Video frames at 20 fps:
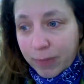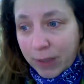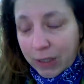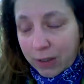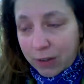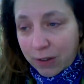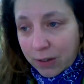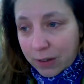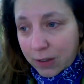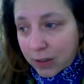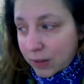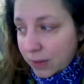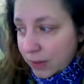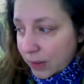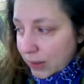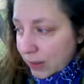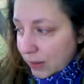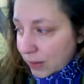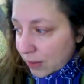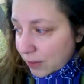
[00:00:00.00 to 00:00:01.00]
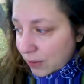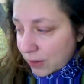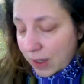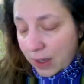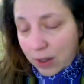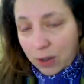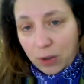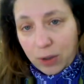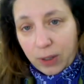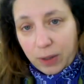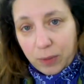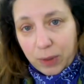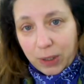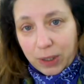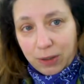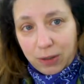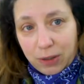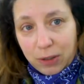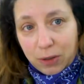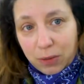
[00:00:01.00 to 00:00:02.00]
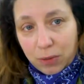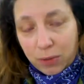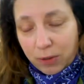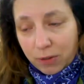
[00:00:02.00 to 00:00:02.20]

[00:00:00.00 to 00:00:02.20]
there's not a whole lot we can do.